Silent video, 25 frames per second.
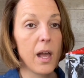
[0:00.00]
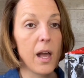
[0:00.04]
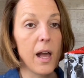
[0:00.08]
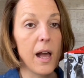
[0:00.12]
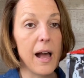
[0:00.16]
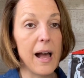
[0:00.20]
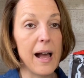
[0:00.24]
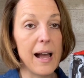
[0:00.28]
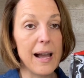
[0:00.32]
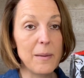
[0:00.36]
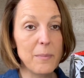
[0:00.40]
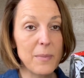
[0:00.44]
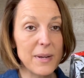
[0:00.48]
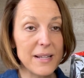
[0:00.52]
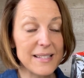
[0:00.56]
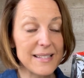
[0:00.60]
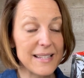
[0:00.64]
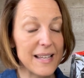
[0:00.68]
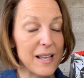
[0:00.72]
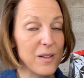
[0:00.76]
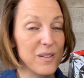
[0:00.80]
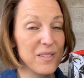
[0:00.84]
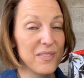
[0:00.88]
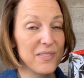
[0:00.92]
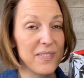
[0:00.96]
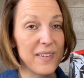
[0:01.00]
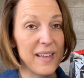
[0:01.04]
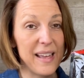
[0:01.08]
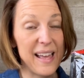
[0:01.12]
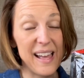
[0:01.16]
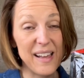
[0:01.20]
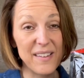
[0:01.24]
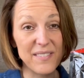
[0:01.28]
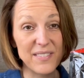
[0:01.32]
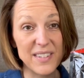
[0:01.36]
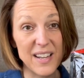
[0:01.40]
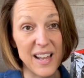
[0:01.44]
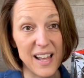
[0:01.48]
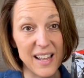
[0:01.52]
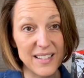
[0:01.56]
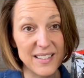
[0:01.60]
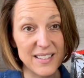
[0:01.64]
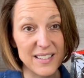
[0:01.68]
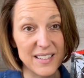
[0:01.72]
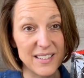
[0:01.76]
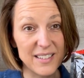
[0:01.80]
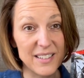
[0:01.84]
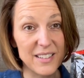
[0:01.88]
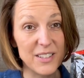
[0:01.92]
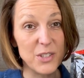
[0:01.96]
I myself have not
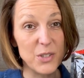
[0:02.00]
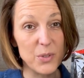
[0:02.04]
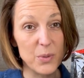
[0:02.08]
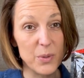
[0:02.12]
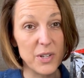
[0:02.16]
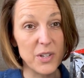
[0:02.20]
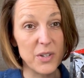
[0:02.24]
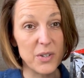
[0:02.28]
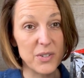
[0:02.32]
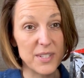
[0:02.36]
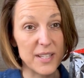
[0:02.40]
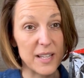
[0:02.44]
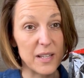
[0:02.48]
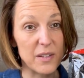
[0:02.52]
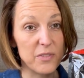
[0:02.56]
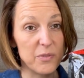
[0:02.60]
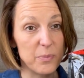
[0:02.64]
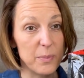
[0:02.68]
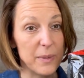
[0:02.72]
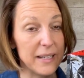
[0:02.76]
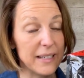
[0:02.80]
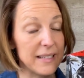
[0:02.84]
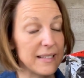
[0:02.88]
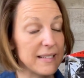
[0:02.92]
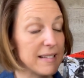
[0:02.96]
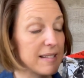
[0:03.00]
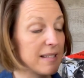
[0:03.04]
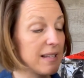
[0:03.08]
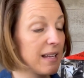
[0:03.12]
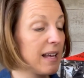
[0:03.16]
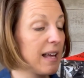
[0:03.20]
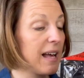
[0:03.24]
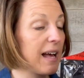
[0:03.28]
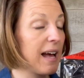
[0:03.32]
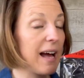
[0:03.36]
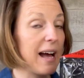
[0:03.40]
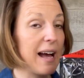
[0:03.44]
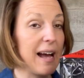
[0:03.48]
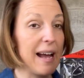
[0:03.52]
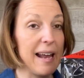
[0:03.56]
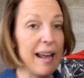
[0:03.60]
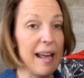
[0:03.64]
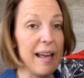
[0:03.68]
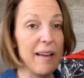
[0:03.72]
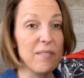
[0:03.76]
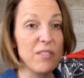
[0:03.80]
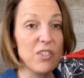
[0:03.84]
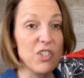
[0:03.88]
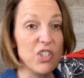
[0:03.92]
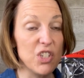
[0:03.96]
done a do-it-yourself mix. I
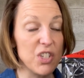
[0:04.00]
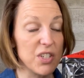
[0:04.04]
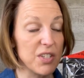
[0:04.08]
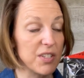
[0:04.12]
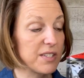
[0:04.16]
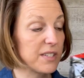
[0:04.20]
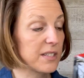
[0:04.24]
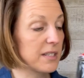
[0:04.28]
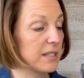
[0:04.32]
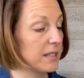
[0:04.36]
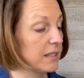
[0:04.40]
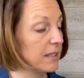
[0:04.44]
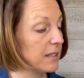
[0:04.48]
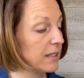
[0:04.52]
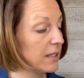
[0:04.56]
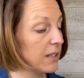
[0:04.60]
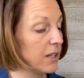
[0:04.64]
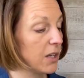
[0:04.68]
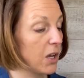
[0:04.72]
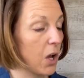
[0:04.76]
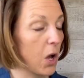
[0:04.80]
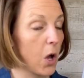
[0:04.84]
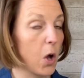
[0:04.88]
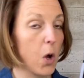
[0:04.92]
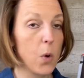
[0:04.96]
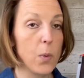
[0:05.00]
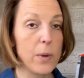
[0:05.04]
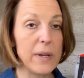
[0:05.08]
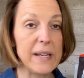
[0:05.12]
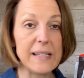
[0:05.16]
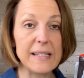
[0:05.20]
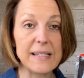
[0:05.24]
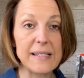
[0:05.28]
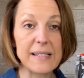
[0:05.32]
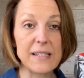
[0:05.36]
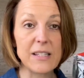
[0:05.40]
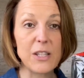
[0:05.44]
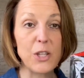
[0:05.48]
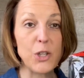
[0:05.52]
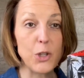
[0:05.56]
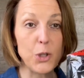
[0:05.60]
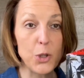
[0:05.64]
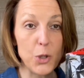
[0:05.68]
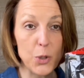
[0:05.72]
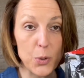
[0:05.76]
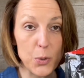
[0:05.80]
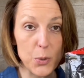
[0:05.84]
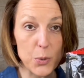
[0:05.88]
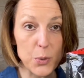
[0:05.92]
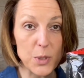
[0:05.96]
have just always
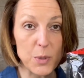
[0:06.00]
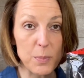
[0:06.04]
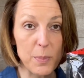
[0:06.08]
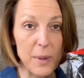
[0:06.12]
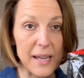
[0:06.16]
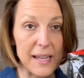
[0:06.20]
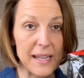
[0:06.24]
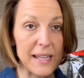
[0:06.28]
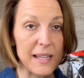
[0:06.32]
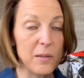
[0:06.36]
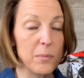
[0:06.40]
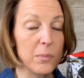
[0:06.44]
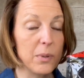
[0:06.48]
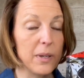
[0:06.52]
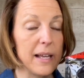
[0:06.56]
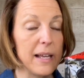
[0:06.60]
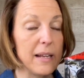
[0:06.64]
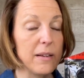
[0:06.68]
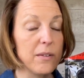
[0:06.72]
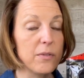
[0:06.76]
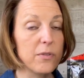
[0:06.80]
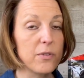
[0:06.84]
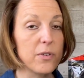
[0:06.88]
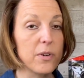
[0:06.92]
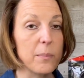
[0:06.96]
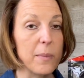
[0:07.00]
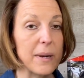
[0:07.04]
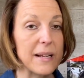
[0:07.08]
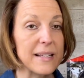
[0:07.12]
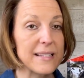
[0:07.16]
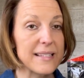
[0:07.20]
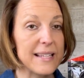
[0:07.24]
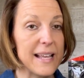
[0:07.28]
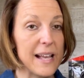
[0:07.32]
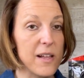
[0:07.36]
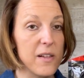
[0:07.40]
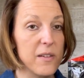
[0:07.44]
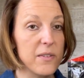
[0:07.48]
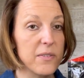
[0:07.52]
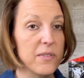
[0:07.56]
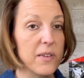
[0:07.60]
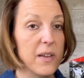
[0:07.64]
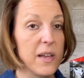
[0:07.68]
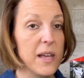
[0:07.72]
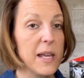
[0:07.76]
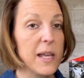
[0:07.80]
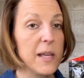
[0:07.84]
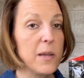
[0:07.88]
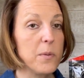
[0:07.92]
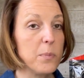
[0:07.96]
used baking blend for myself
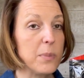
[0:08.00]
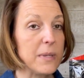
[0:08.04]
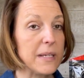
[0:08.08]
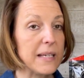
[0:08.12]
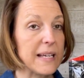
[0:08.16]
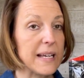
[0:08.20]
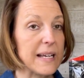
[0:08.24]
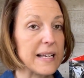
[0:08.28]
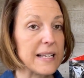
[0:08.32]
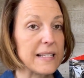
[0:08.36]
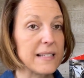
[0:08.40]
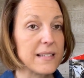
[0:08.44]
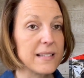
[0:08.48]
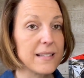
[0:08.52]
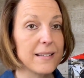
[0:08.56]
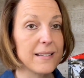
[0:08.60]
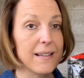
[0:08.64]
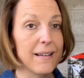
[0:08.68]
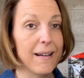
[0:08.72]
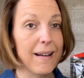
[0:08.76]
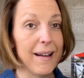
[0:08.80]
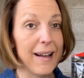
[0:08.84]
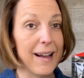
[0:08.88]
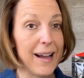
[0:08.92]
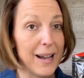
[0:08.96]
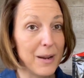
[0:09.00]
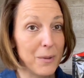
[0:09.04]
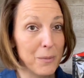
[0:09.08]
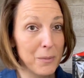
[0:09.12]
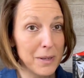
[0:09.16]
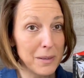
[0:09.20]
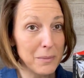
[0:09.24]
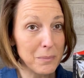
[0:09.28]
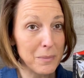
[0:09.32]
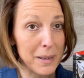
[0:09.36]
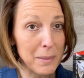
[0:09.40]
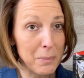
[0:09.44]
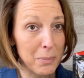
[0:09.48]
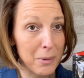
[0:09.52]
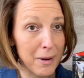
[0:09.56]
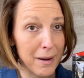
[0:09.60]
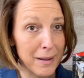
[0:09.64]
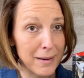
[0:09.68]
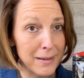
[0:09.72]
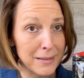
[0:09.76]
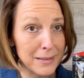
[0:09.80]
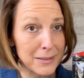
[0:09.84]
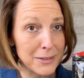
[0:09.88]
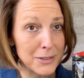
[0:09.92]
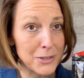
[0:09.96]
because I want my
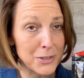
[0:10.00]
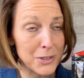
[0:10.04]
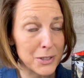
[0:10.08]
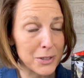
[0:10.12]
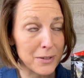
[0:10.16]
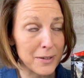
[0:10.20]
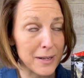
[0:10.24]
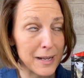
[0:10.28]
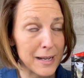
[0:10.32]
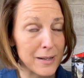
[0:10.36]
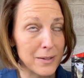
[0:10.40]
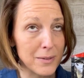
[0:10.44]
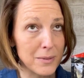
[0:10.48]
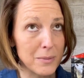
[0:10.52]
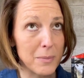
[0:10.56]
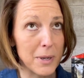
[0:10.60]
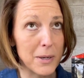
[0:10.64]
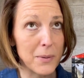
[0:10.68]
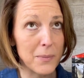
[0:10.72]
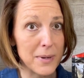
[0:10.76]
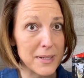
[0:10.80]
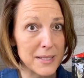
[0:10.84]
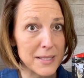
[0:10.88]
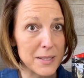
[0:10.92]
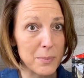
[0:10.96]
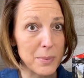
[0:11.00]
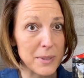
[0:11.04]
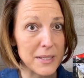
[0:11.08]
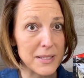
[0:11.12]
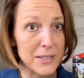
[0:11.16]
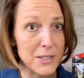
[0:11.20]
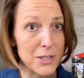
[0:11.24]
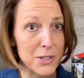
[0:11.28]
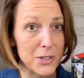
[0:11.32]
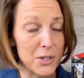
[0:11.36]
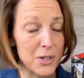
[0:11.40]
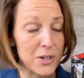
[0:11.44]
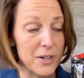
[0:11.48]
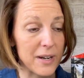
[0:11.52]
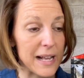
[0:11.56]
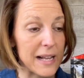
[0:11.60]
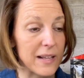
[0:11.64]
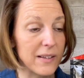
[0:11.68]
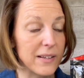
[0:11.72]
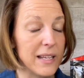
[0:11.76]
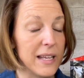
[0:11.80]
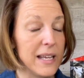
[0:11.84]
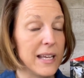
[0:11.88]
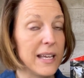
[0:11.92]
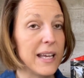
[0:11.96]
product to turn out, my recipes to turn
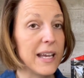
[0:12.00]
out.